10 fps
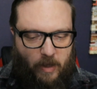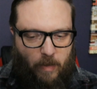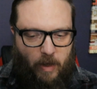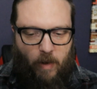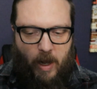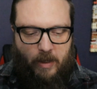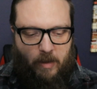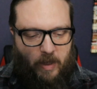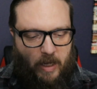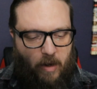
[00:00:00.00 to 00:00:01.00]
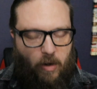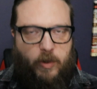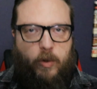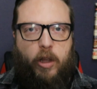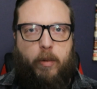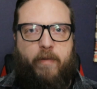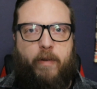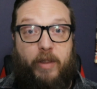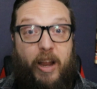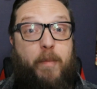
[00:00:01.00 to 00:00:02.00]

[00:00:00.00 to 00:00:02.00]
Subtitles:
something, writing something down, or I'm scrolling my phone.